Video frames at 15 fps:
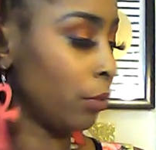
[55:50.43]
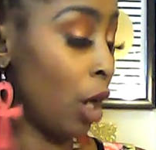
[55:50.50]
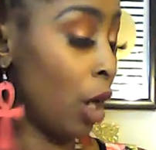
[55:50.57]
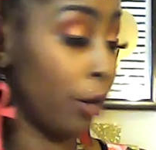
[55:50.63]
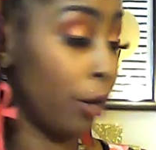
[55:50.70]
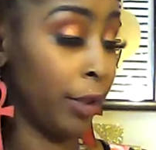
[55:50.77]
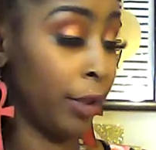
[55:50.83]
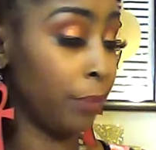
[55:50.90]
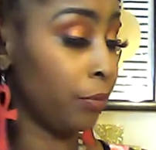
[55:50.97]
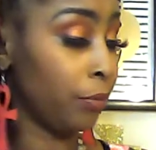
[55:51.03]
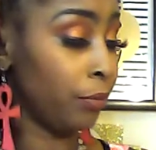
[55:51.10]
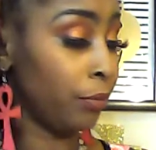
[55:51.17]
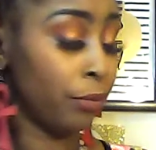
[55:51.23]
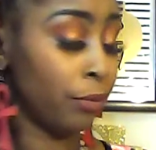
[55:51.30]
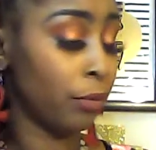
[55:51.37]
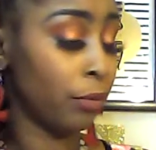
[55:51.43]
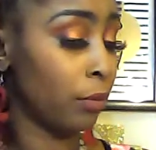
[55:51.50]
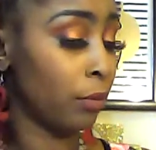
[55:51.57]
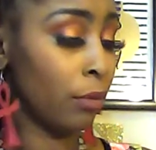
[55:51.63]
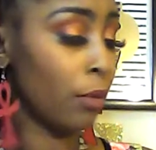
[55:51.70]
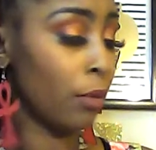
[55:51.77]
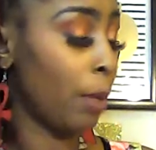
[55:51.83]
Sorry.
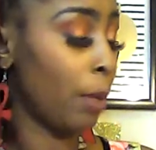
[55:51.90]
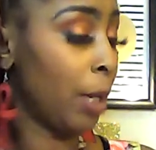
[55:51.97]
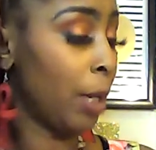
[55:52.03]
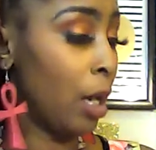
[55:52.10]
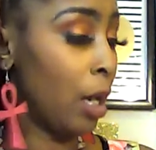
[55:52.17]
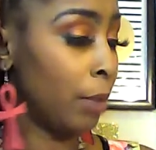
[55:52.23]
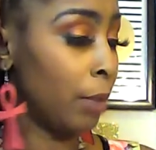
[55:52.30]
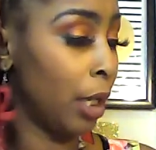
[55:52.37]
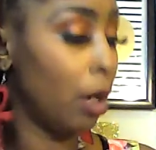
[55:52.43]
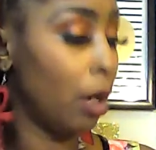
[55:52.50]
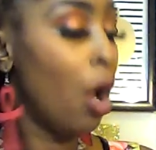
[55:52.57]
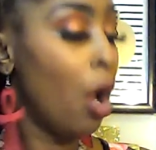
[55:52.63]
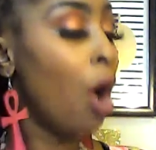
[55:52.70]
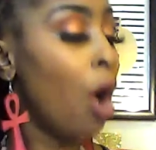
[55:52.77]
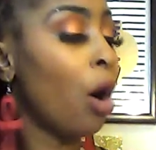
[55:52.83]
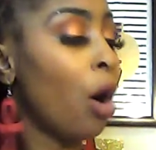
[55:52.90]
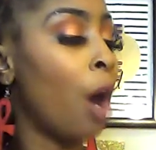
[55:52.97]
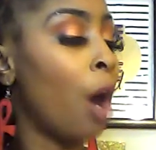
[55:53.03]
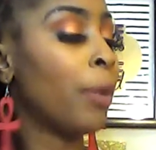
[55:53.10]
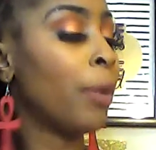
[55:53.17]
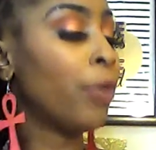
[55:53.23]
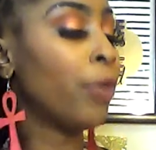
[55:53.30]
Let me calm down.
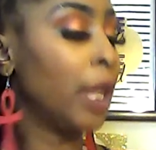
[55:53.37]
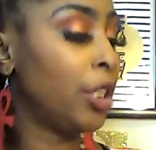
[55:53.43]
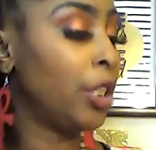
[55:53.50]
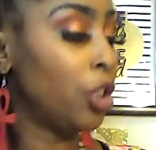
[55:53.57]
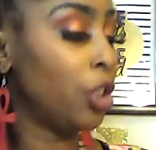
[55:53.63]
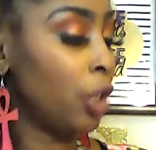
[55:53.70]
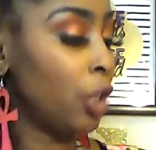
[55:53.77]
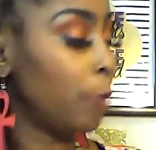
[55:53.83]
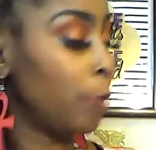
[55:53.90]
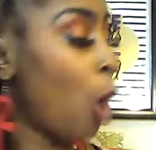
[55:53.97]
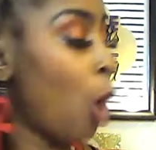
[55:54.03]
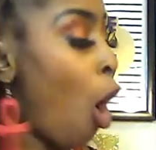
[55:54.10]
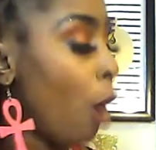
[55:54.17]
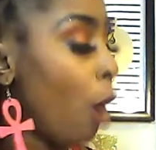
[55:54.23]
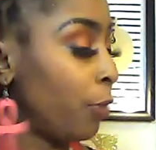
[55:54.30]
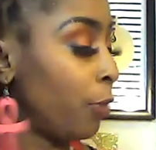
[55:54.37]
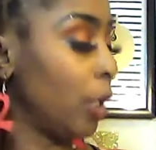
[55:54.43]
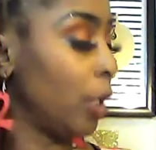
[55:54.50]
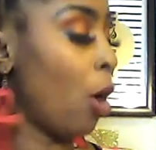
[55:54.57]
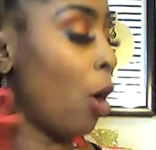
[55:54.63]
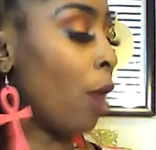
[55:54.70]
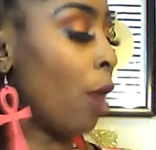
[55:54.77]
Karmic relationships often
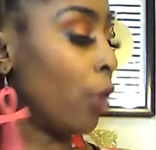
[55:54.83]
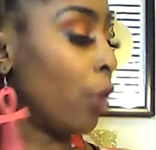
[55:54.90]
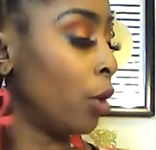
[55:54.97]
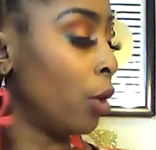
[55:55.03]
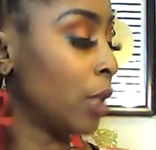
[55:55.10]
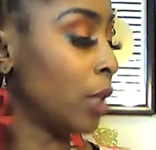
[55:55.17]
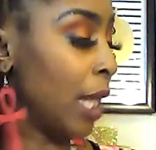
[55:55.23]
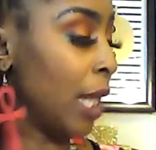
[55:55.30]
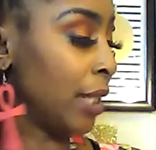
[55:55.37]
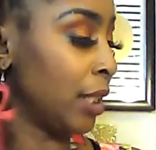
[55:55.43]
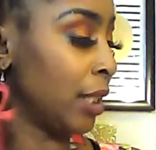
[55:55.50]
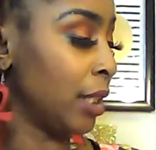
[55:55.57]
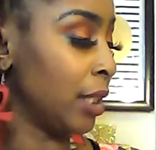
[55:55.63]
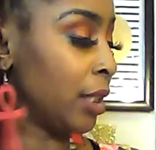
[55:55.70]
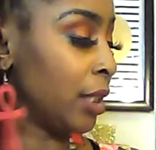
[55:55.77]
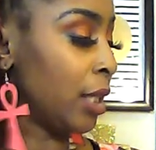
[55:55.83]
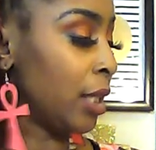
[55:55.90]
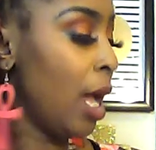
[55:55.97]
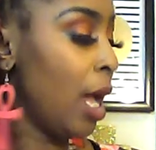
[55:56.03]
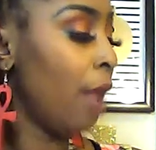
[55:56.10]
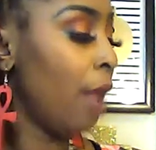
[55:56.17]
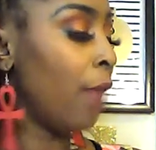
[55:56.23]
are those lessons
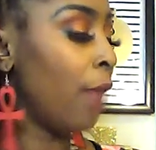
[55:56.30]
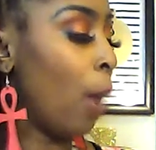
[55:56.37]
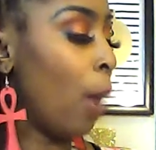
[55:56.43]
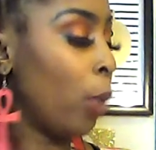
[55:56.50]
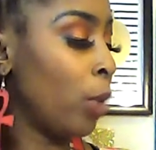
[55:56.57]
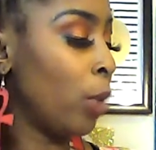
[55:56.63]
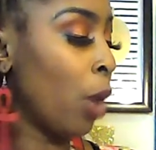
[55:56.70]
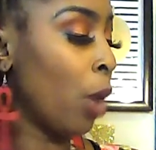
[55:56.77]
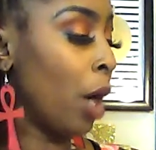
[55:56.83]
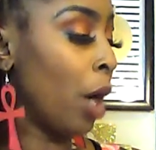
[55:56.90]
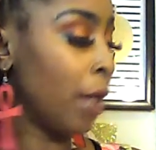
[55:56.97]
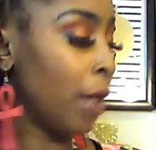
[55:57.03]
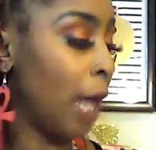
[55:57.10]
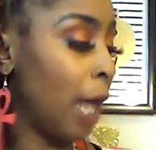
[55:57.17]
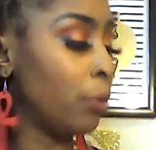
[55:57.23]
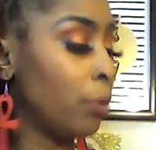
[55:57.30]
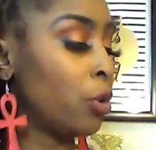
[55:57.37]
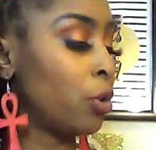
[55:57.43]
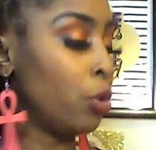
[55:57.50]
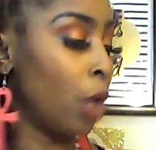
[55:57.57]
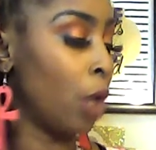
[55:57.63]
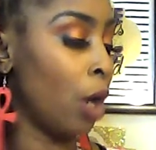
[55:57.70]
that we were unable to
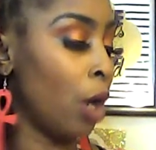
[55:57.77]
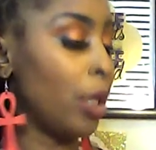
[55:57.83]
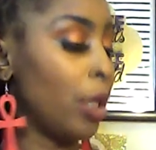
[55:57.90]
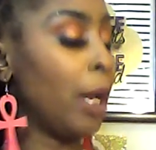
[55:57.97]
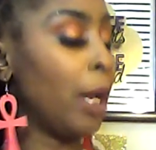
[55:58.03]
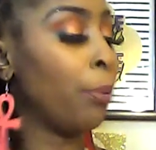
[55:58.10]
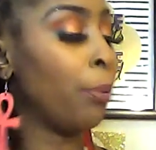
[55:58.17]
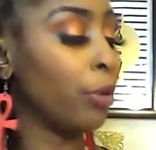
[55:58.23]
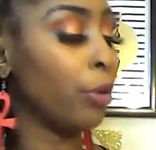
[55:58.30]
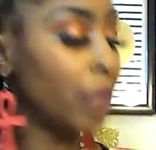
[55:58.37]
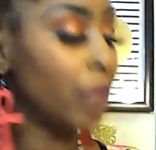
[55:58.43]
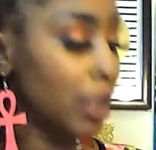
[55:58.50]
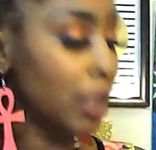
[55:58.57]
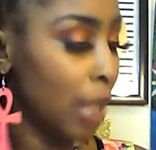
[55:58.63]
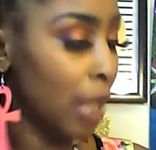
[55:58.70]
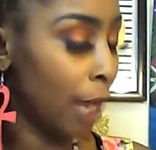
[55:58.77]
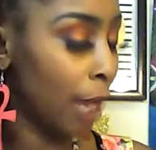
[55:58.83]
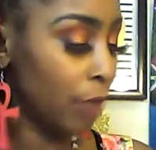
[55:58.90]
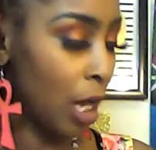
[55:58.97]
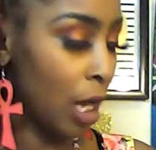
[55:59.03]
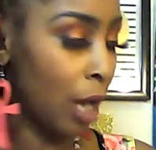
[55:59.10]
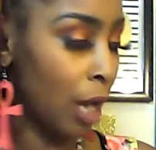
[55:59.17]
learn in a previous
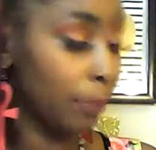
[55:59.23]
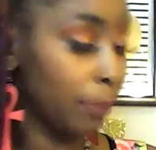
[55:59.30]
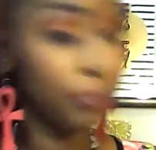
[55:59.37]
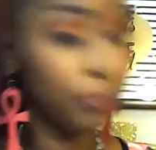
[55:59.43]
lifetime.